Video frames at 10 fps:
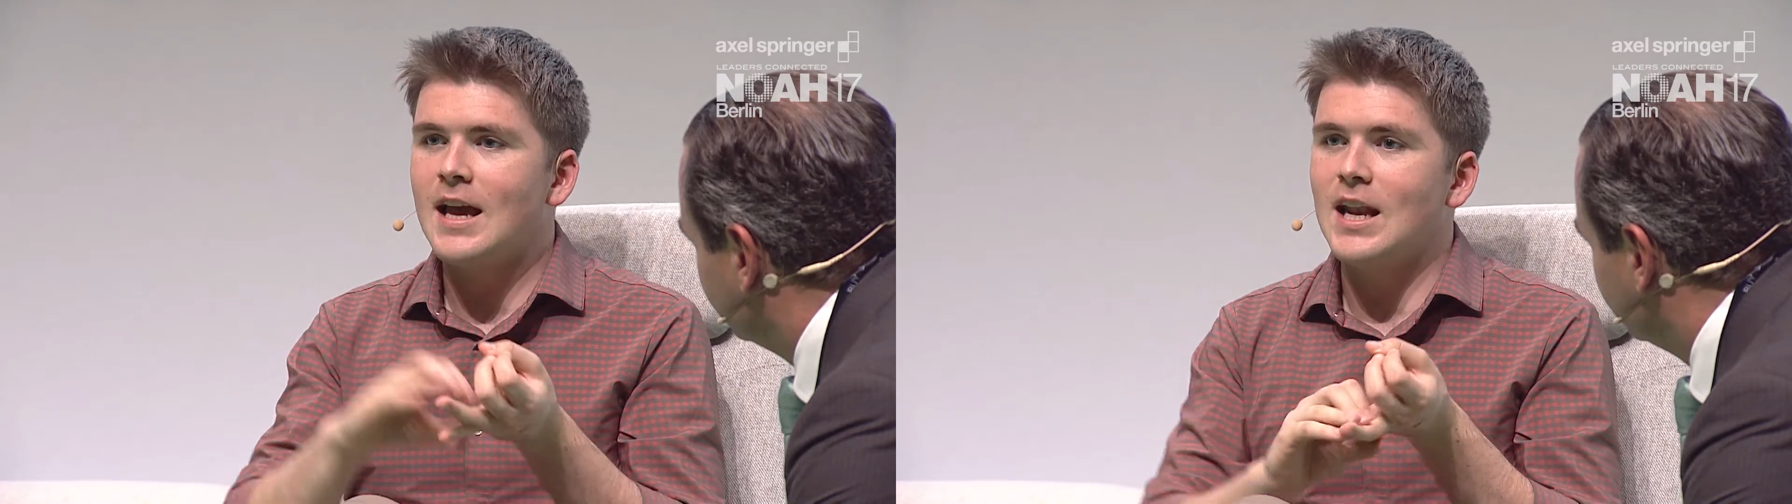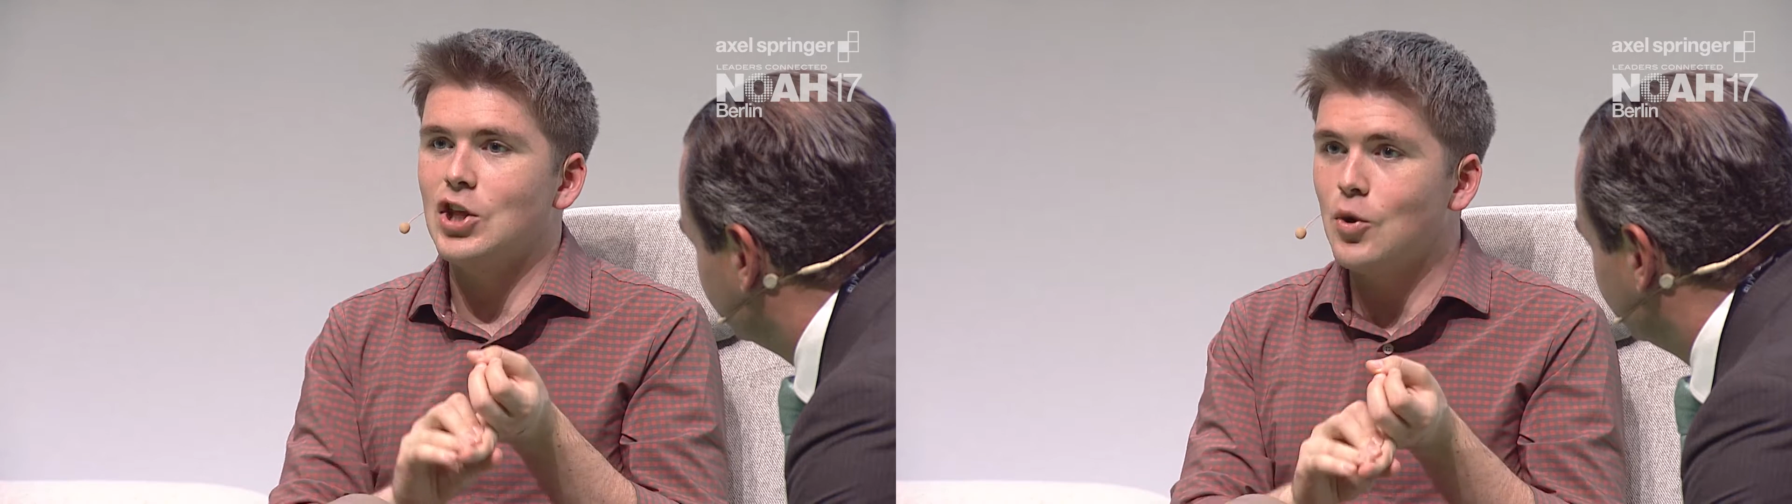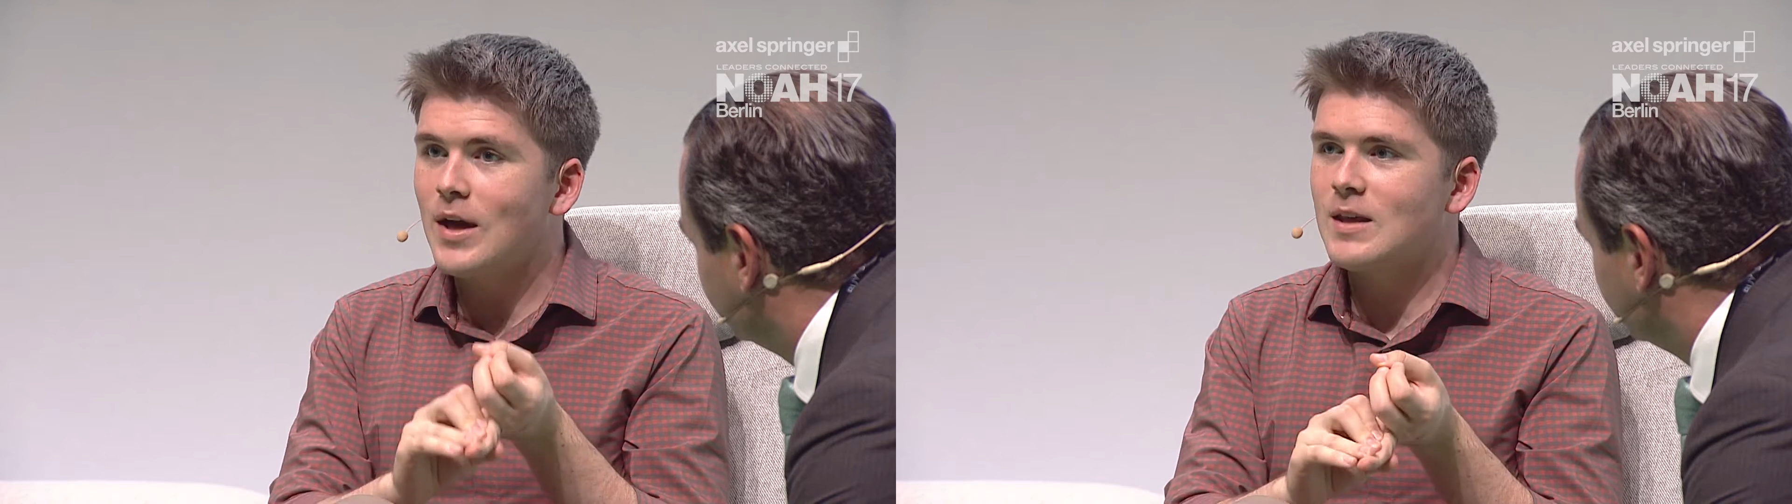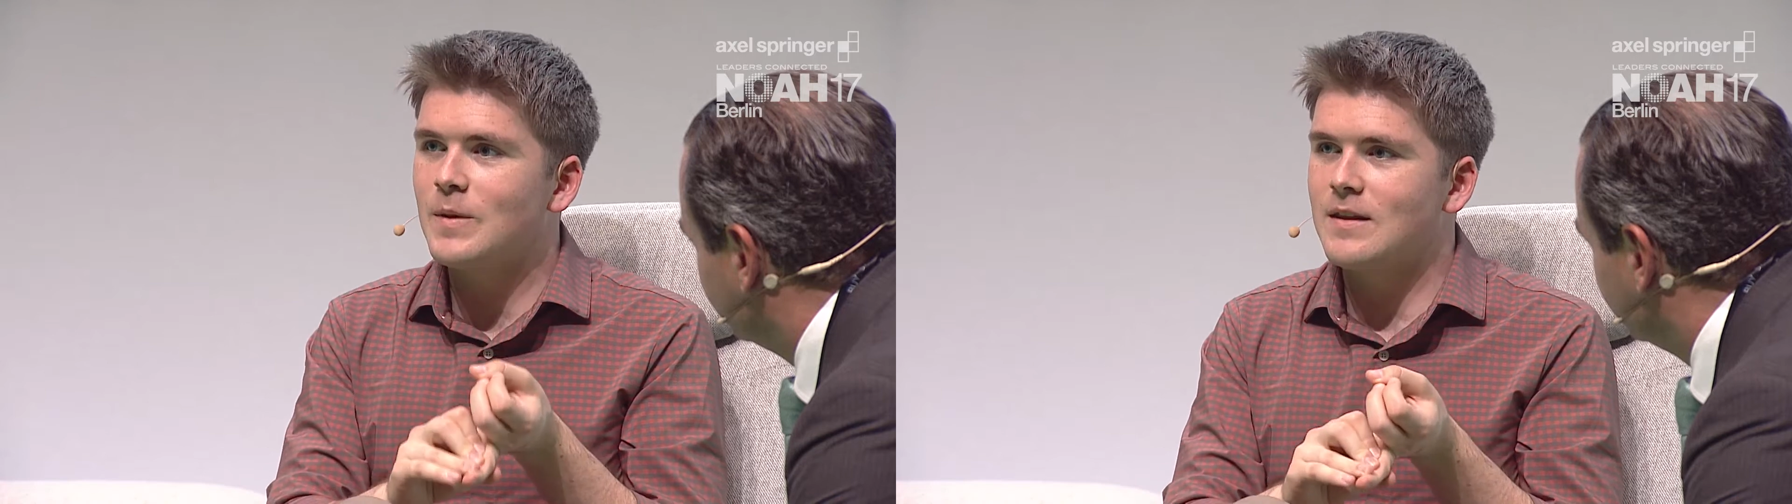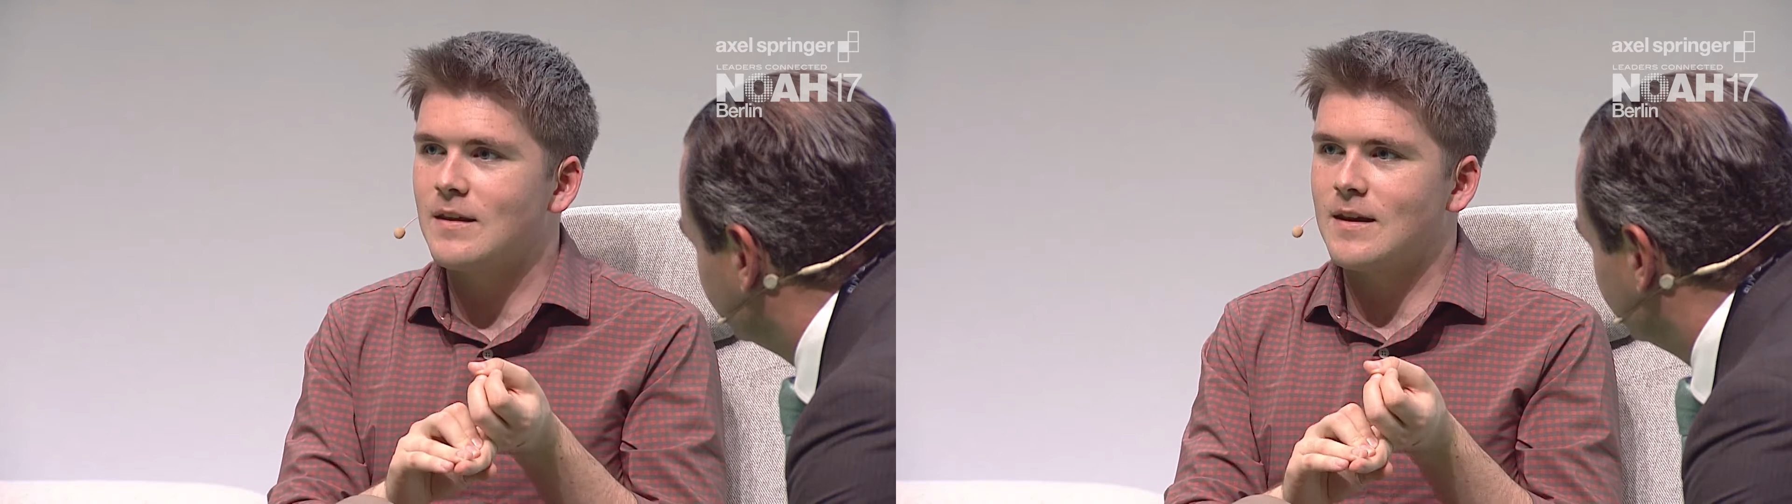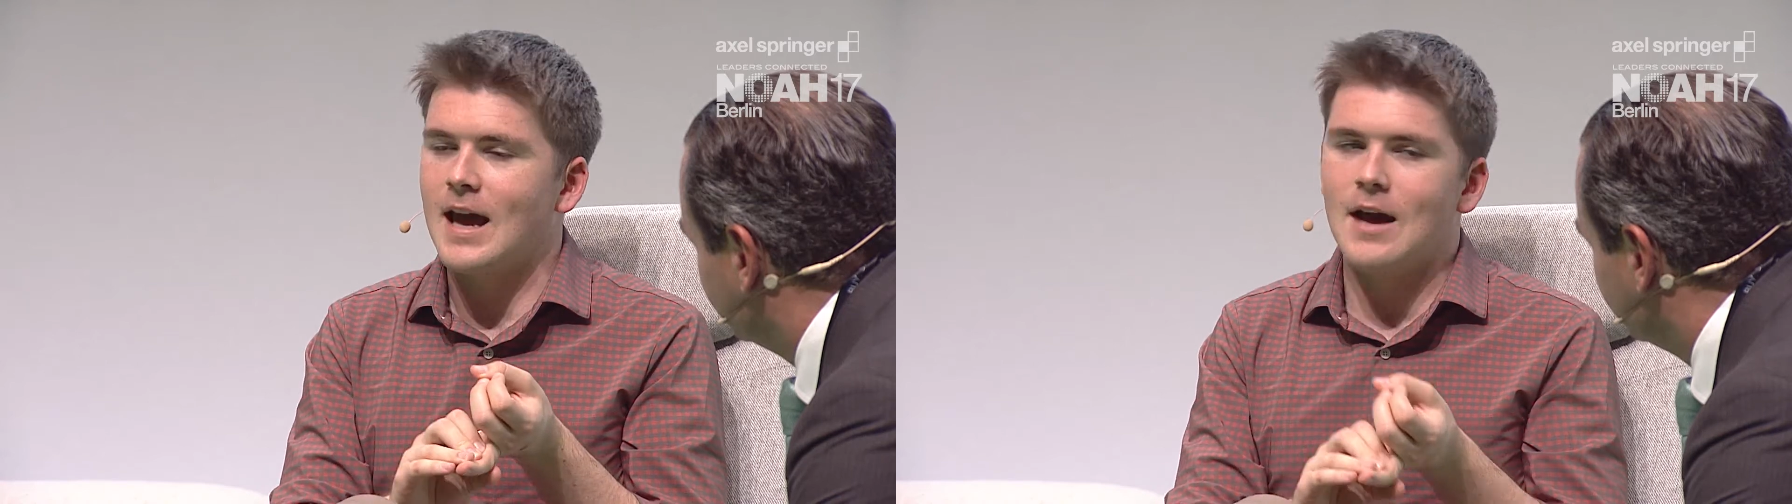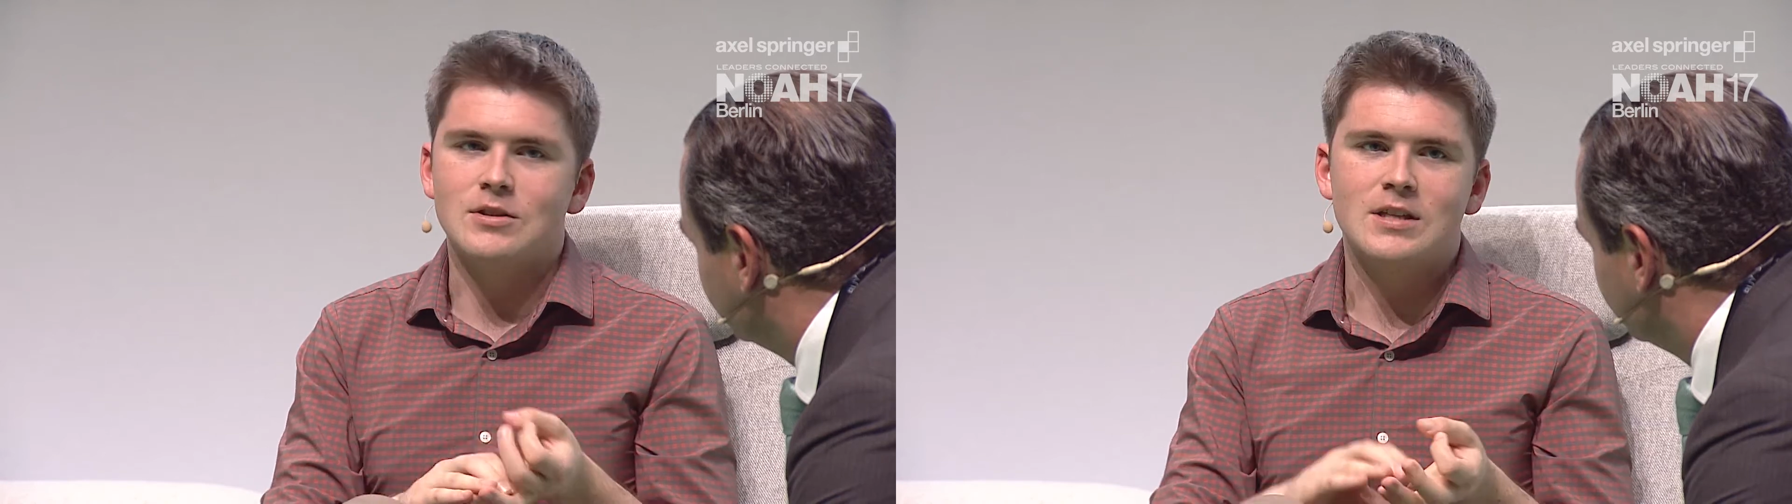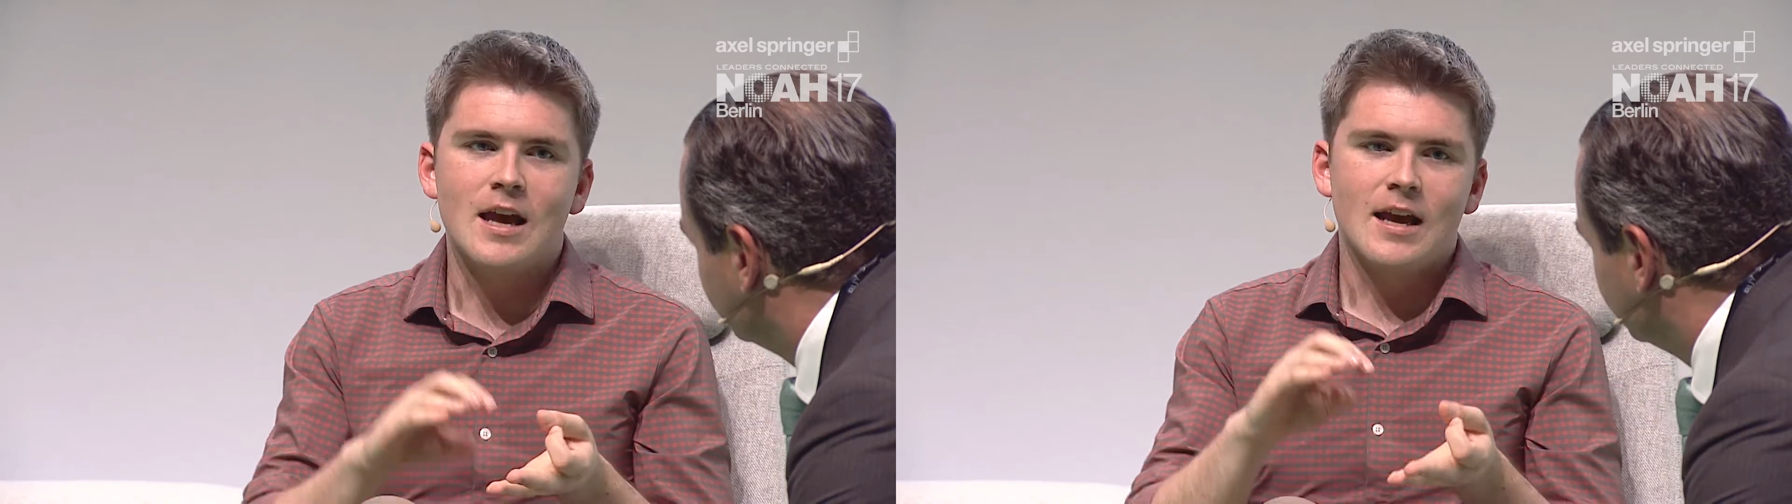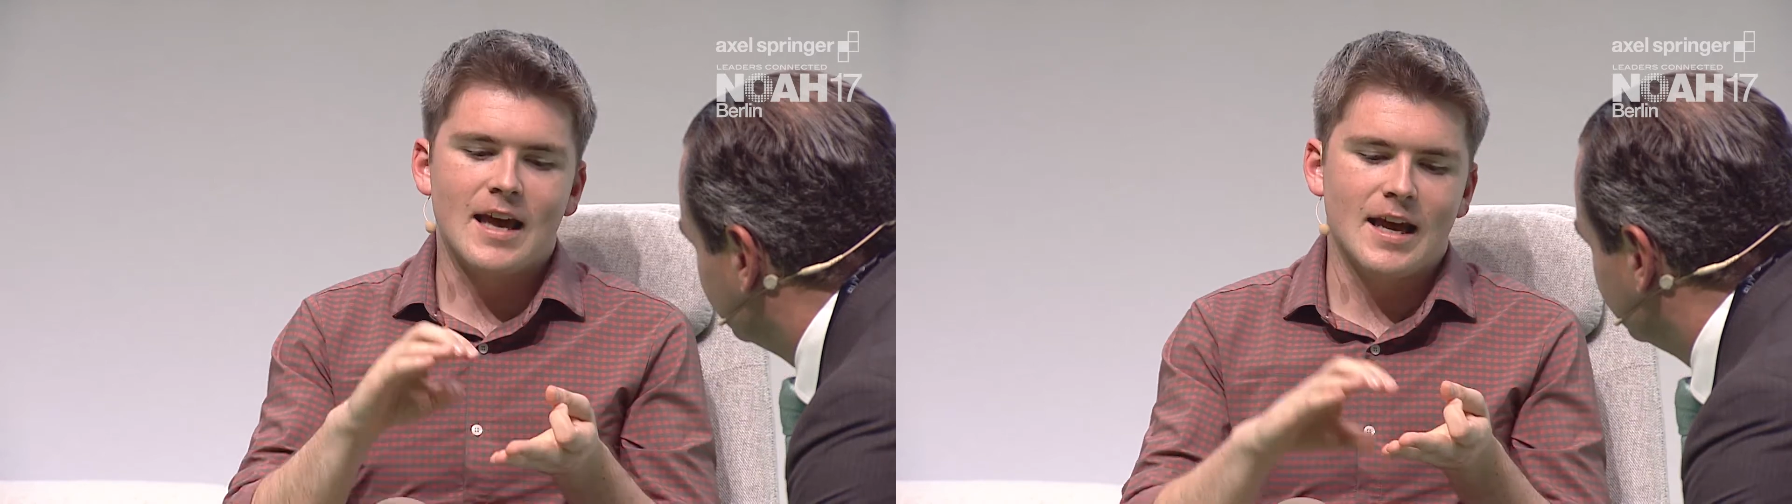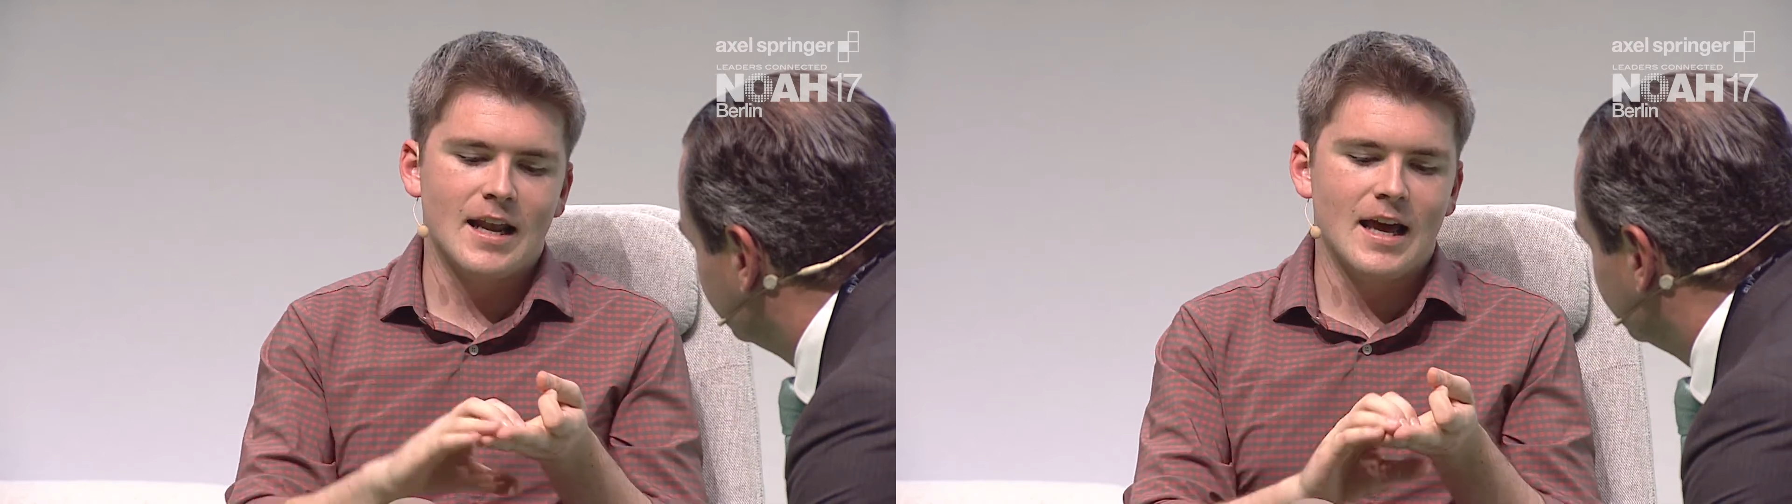get a US business account,
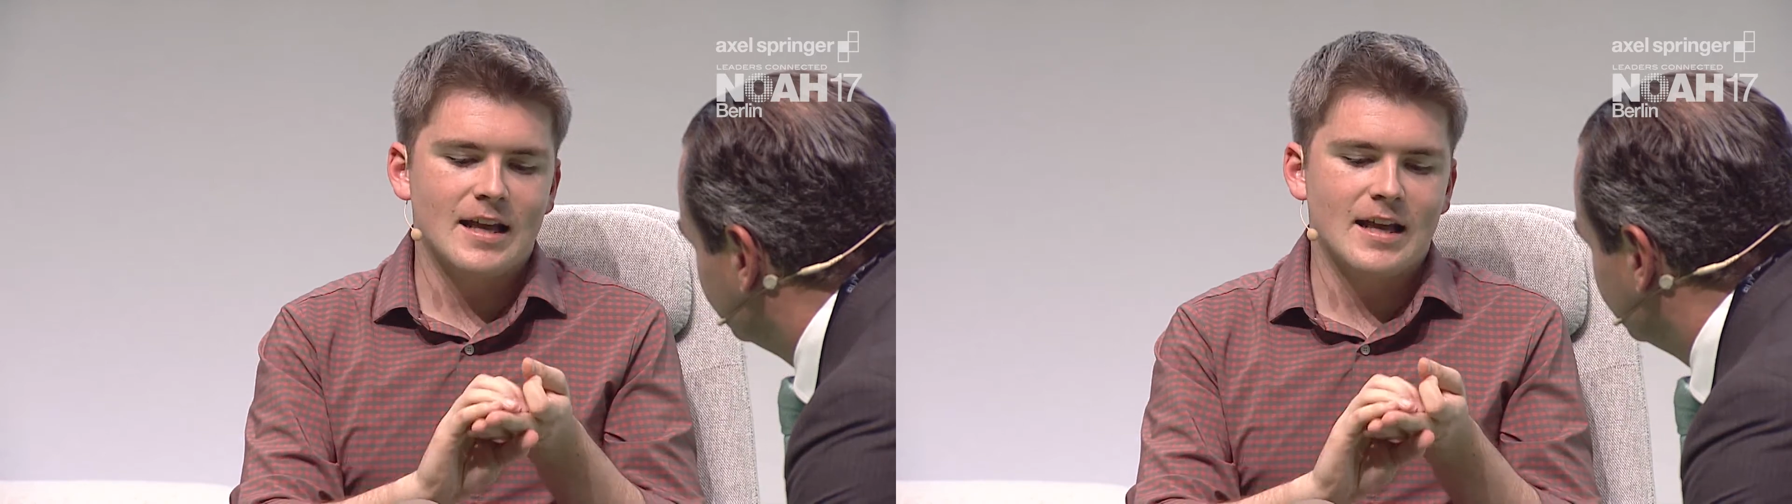get